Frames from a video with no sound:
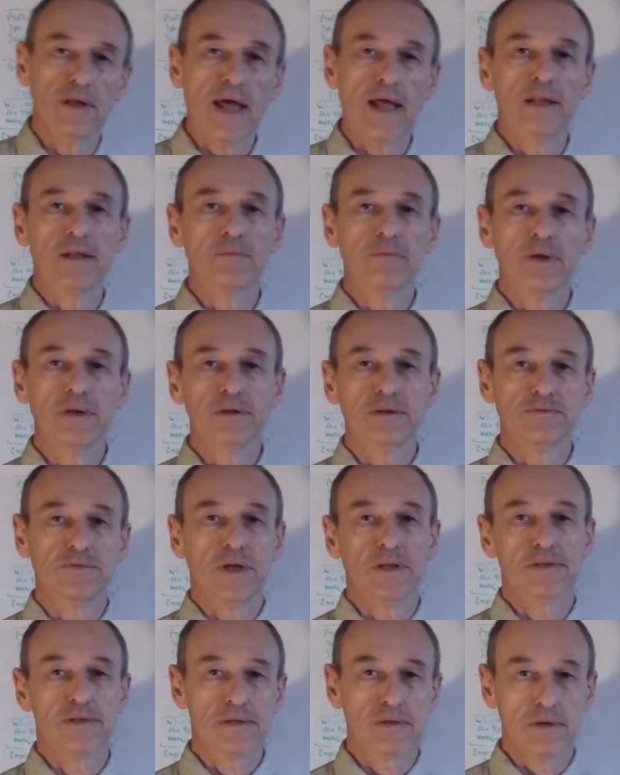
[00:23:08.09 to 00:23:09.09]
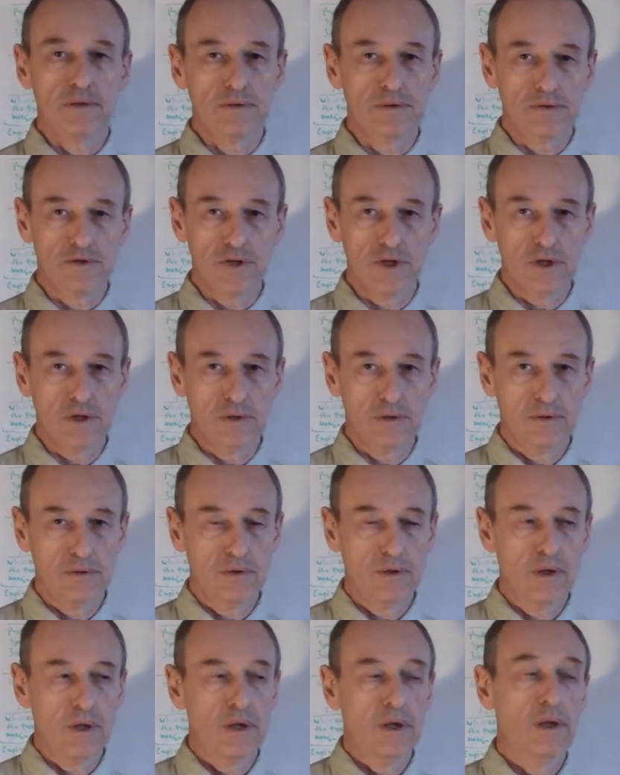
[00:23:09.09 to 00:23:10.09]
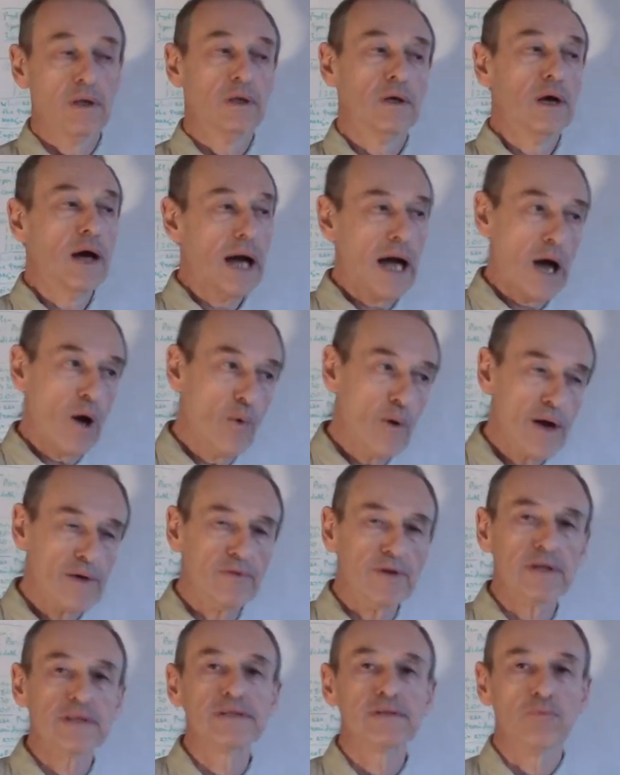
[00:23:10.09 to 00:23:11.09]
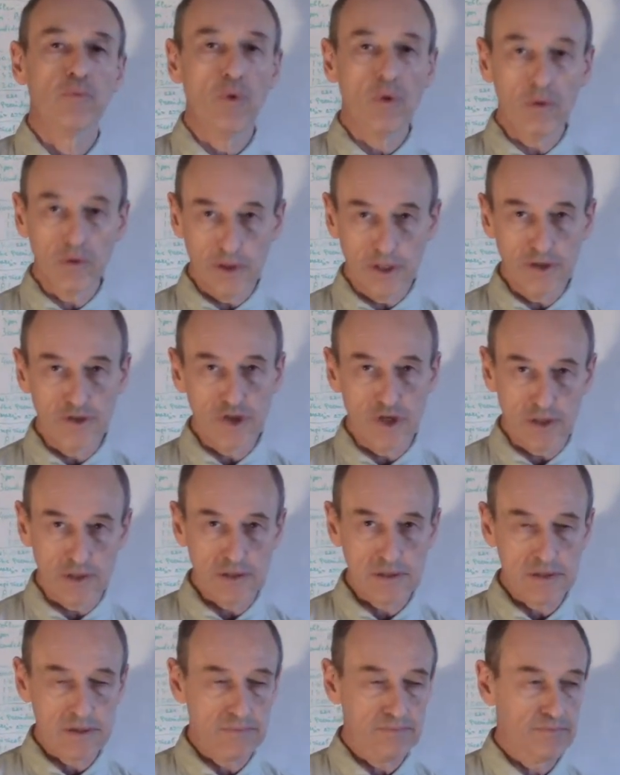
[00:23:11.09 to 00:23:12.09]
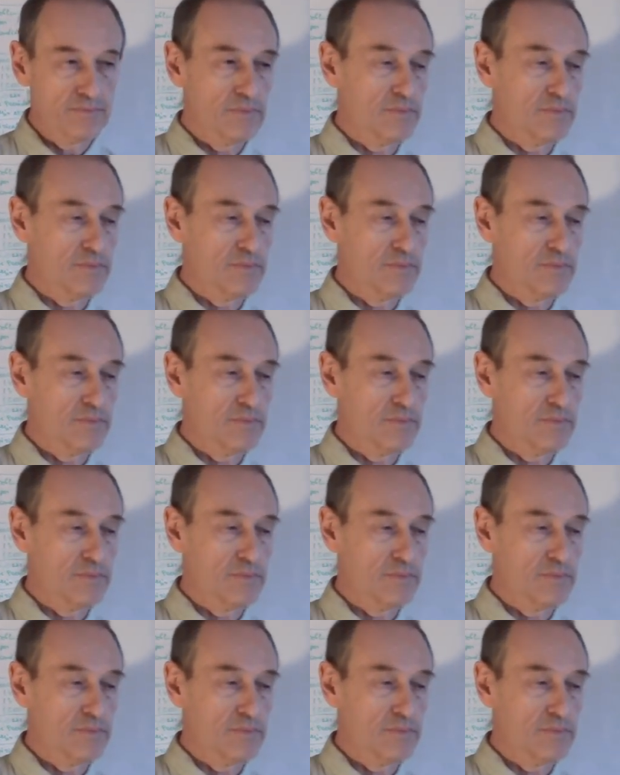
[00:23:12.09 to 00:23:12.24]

element of uncertainty however small it is.